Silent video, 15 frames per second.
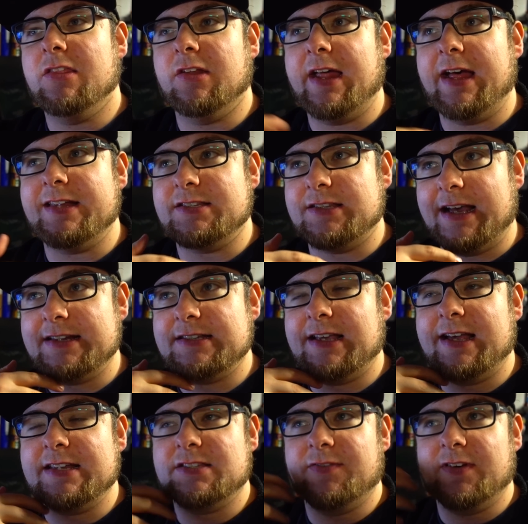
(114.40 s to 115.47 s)
that as
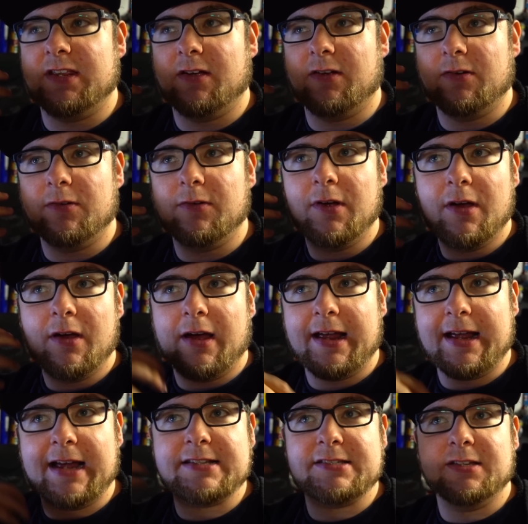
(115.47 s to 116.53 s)

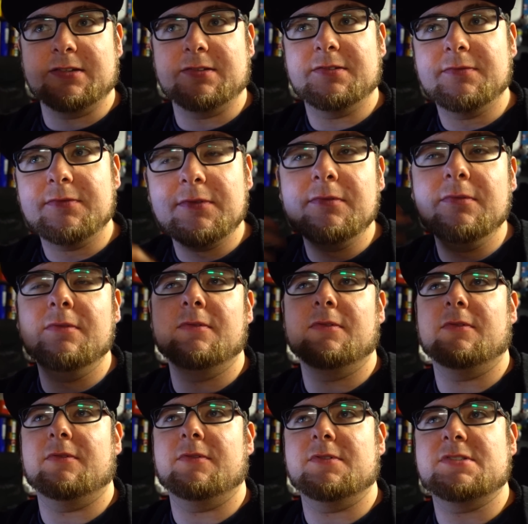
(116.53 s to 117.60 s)
the
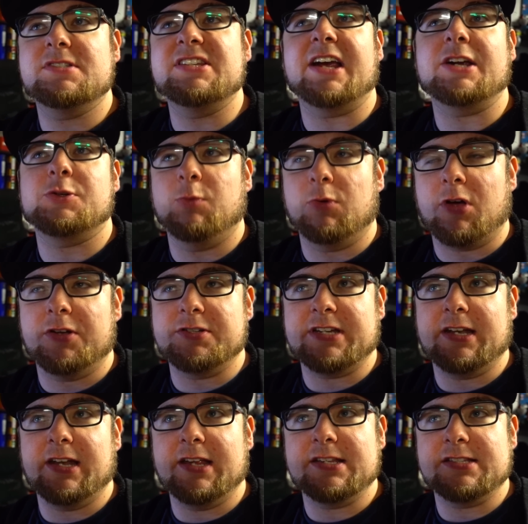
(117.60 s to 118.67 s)
sexual
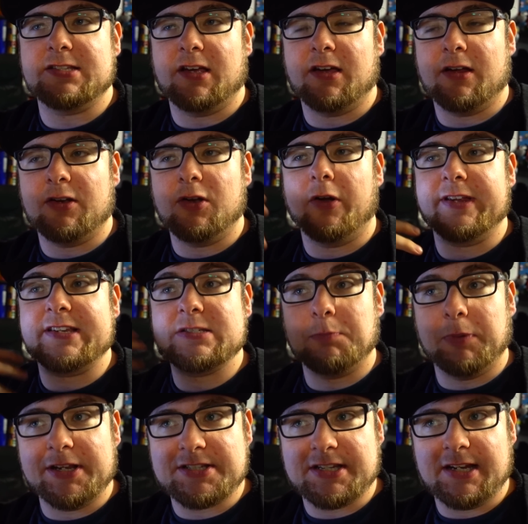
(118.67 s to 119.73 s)
content is not
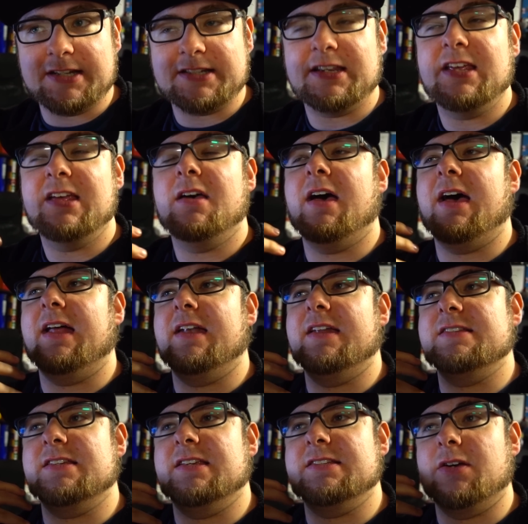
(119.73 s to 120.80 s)
explicit and
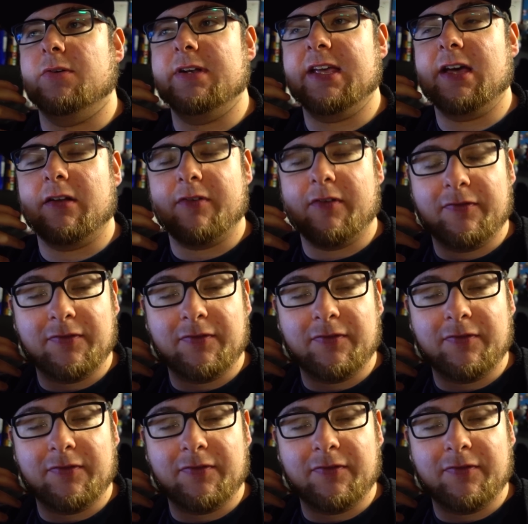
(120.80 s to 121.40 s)
is only kind of a